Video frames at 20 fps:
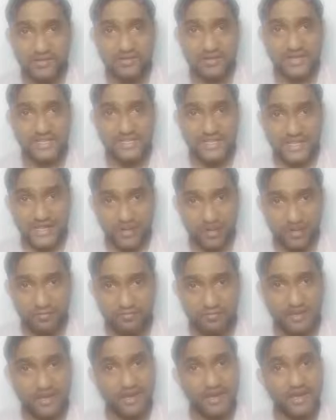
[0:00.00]
the sectional
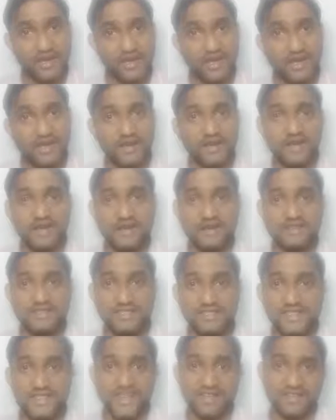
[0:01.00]
cutoff in
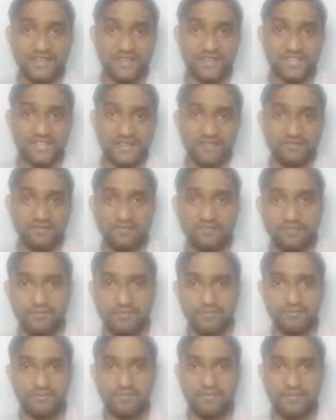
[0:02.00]
GK section.
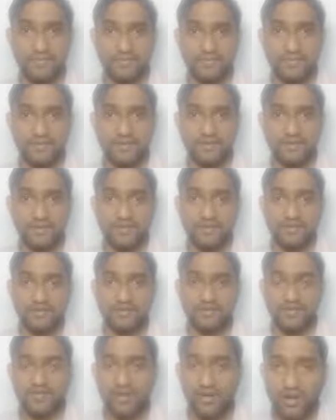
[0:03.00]

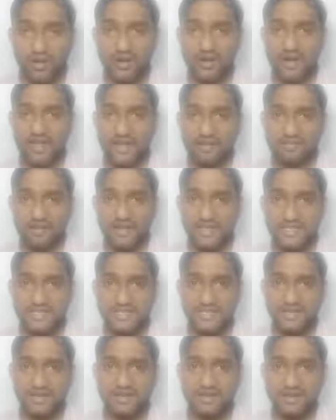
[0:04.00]
So on an
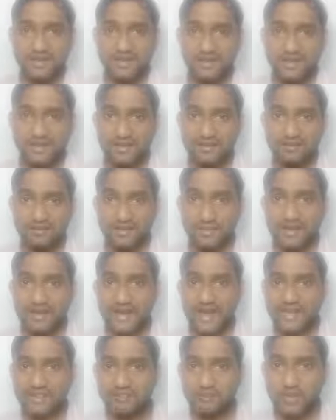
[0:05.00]
average, from the
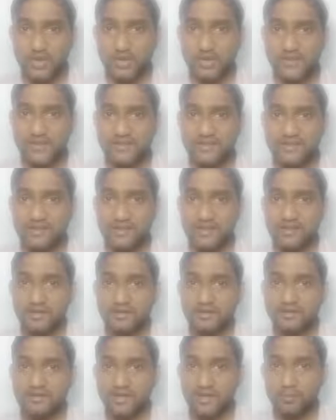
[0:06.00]
last few years,
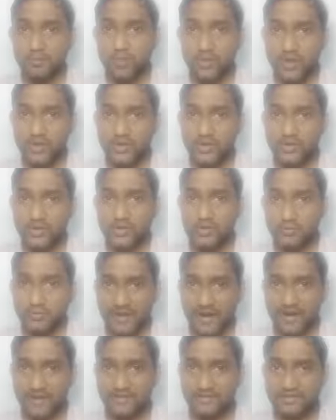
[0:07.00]
0.2
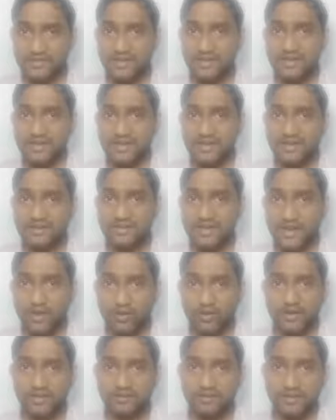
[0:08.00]
marks is
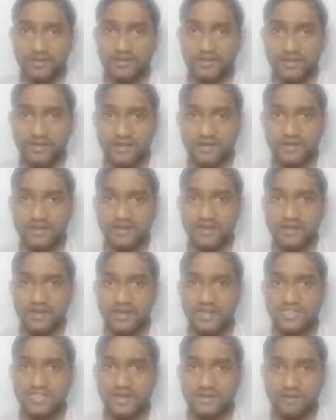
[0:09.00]
allotted for
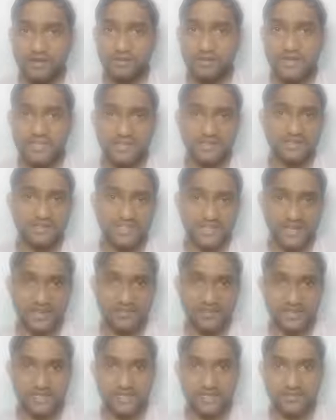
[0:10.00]
each and every question in the GK
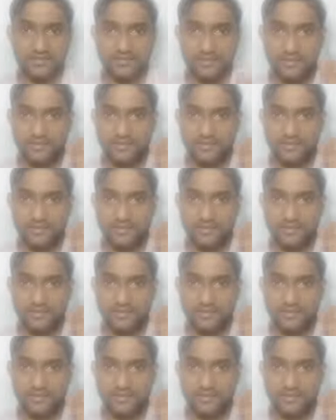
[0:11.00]
section.